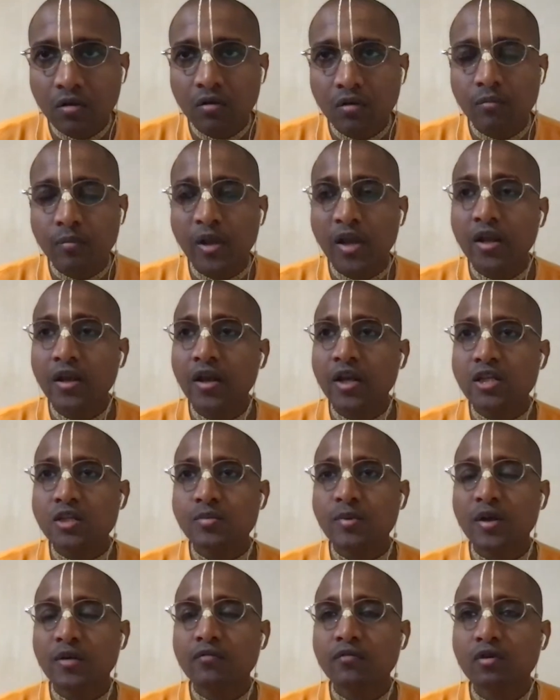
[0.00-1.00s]
being
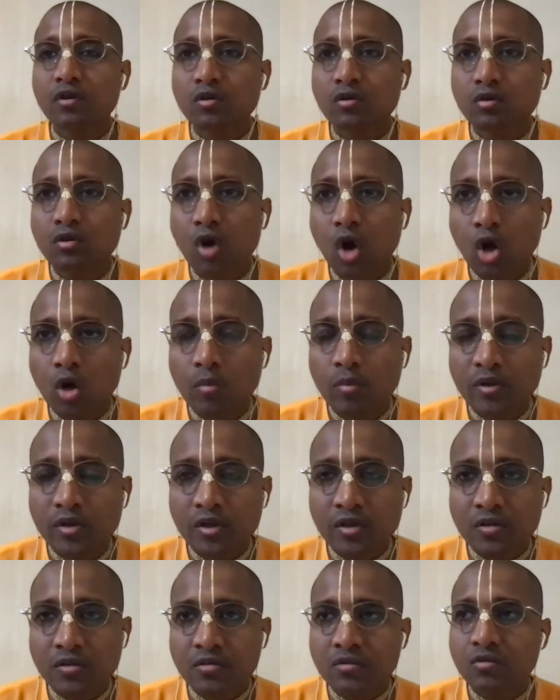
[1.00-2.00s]
respectful to God
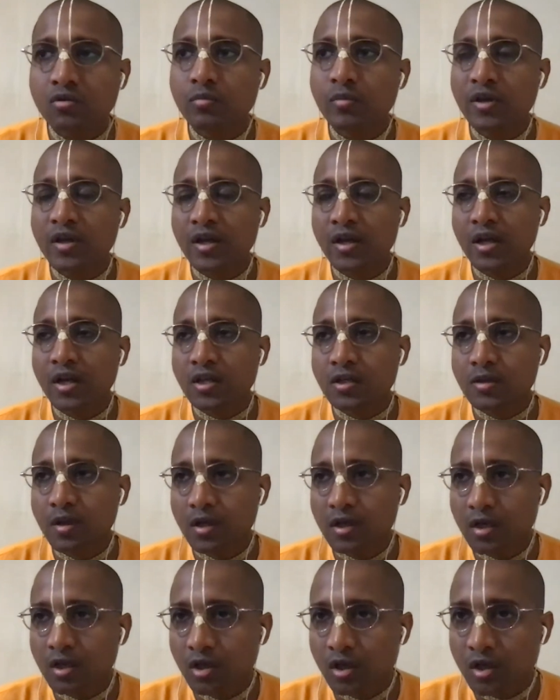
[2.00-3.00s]
brothers, to
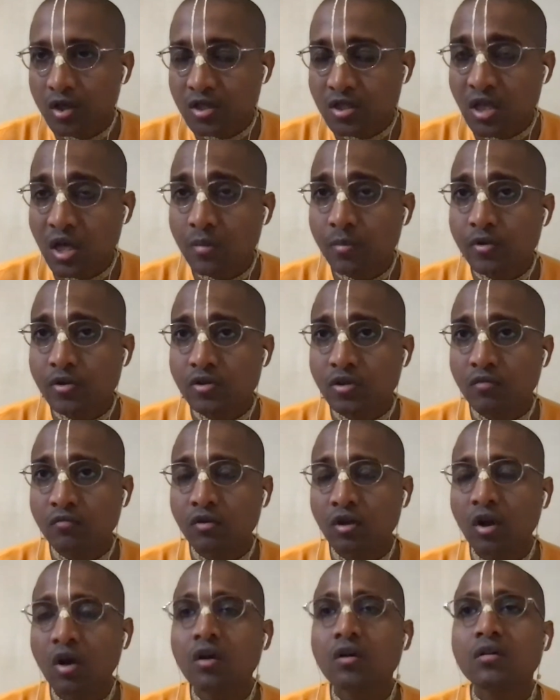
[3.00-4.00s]
the disciples of the
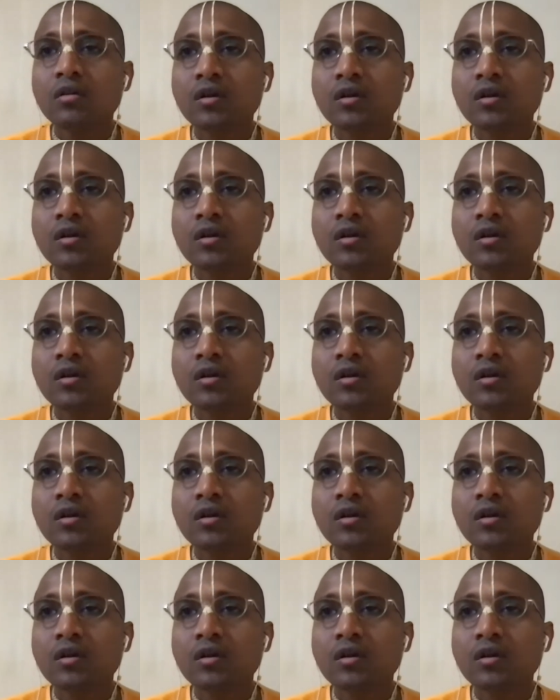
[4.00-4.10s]
Lord.